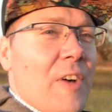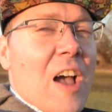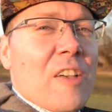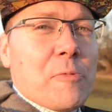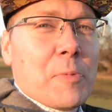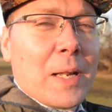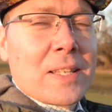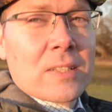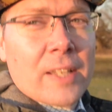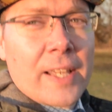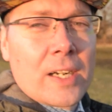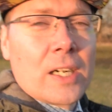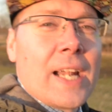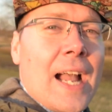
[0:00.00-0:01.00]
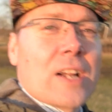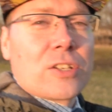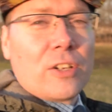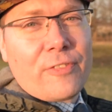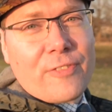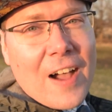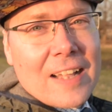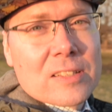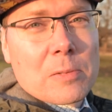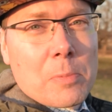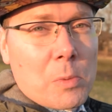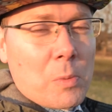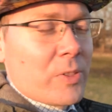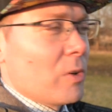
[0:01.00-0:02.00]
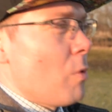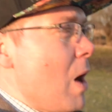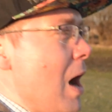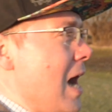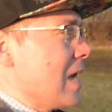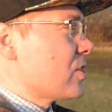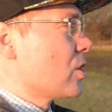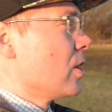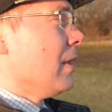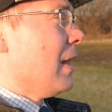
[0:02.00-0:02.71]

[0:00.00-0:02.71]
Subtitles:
5 minutes later, he actually finds someone with a watch,